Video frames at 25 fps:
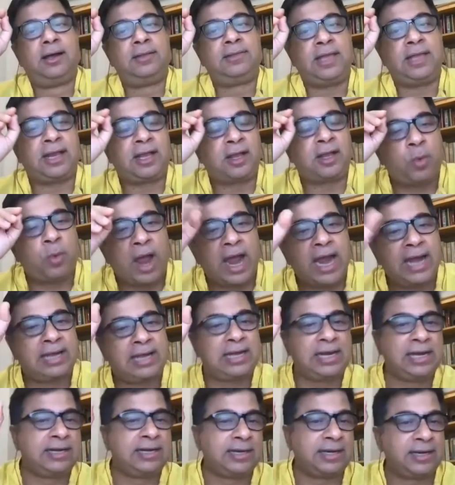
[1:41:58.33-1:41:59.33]
They
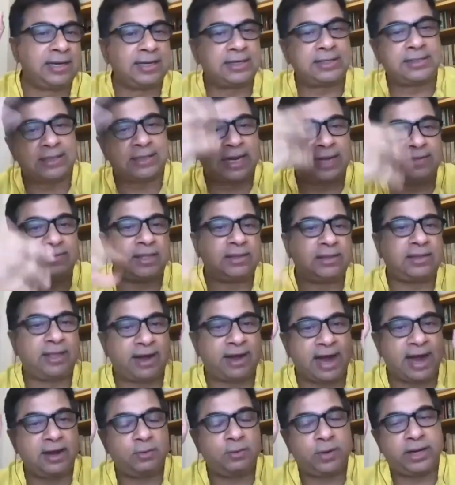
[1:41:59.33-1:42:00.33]
quietly did it and then they
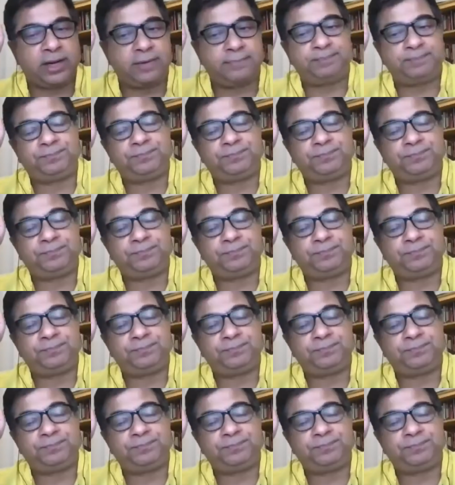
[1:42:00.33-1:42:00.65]
ran away.